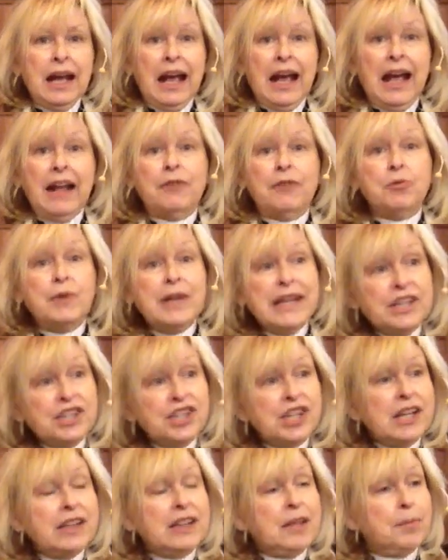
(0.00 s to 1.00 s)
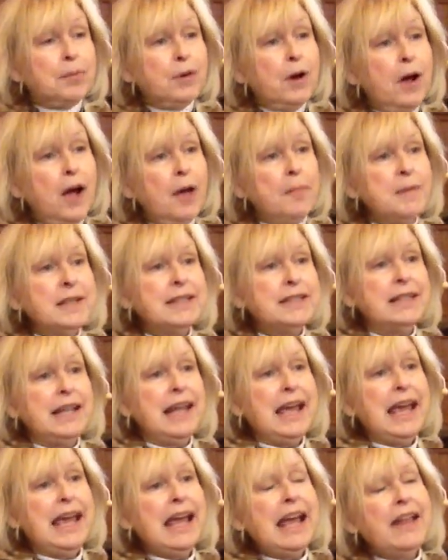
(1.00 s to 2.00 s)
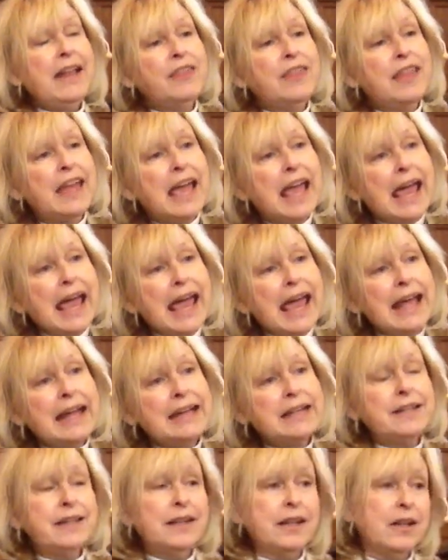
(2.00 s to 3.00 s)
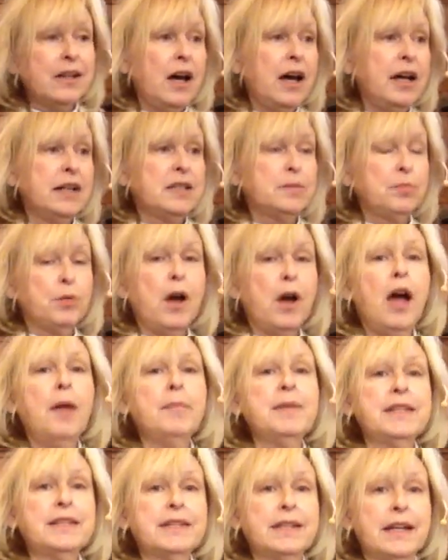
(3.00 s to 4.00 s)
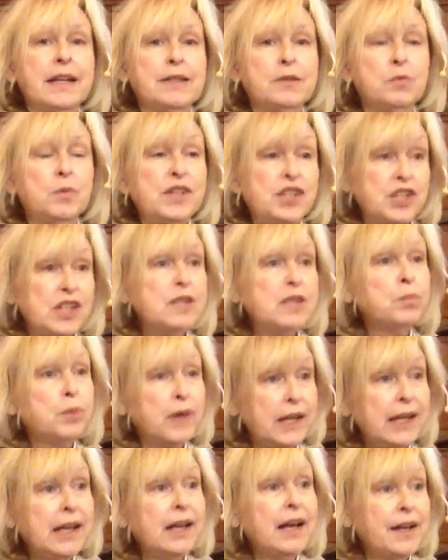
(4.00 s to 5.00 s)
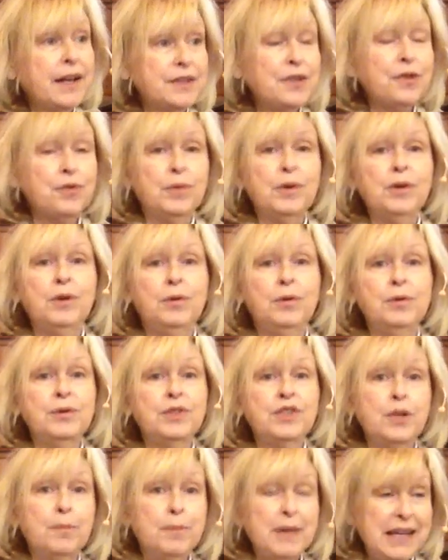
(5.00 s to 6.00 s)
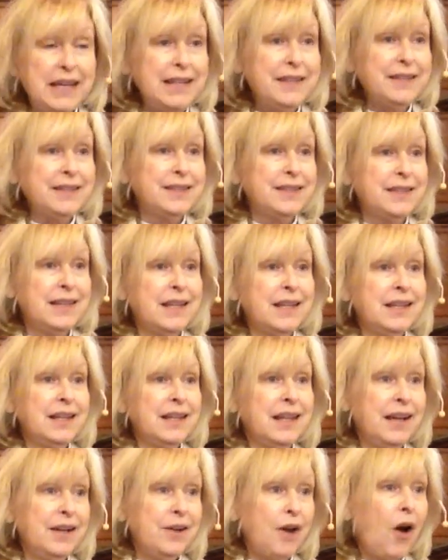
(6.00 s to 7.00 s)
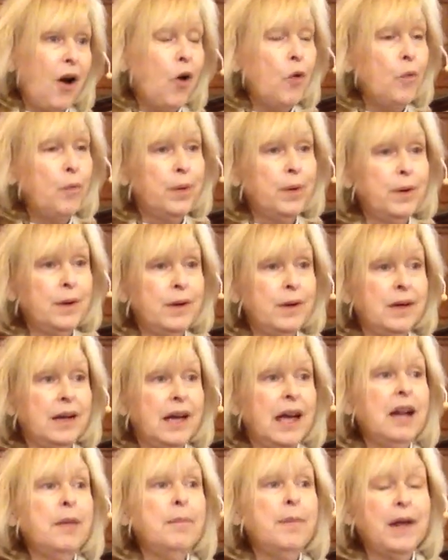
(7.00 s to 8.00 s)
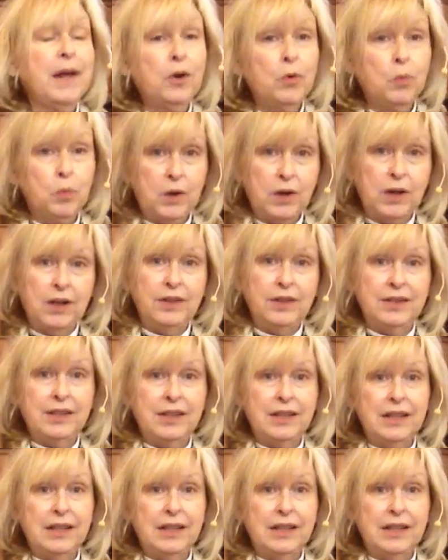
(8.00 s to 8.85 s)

and reaching the promised land, the end that God has promised us, which is bringing us through to peace and hope and a better world.